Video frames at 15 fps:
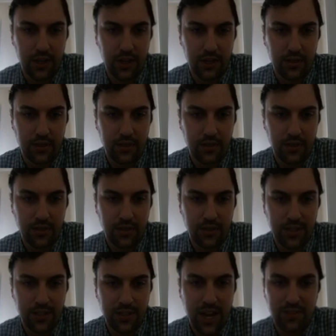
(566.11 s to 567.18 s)
So it's kind of
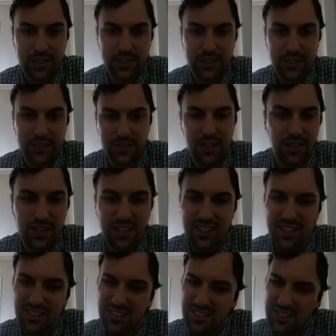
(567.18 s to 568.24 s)
like
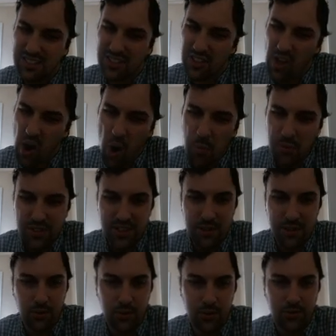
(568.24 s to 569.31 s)
almost 10
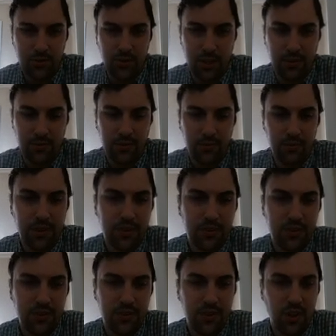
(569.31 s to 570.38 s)
points for free. I mean, there's
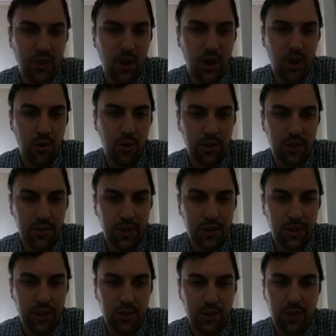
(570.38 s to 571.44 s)
still an opening over here, but you
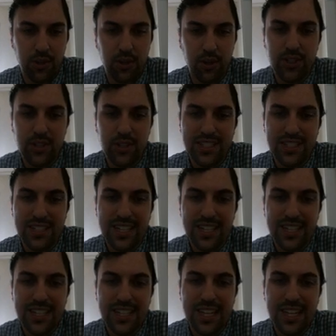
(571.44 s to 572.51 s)
can see that you're
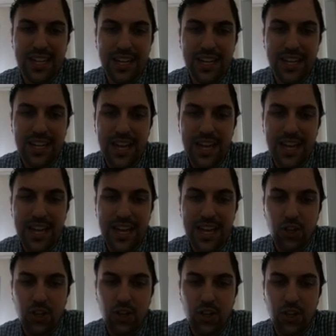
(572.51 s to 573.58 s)
getting control of this
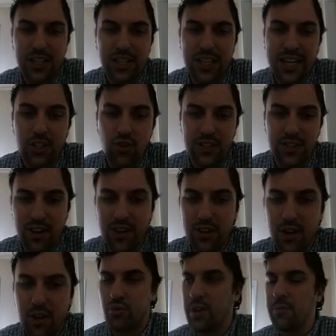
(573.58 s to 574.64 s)
area pretty
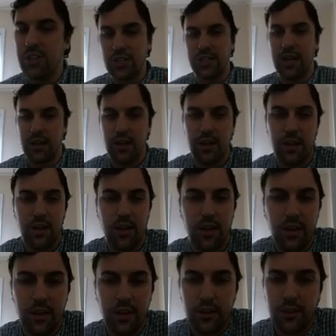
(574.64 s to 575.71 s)
much in Sente.
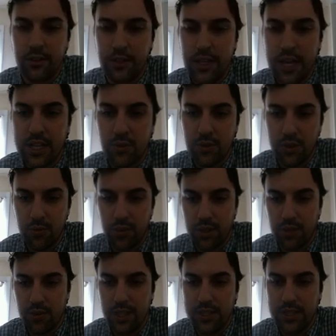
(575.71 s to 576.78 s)
And that's what you want to
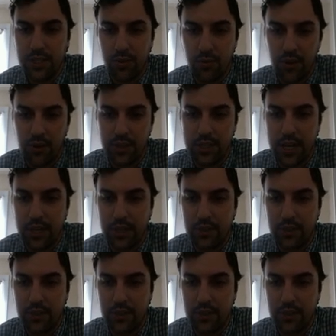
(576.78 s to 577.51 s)
do. That's how you want to attack.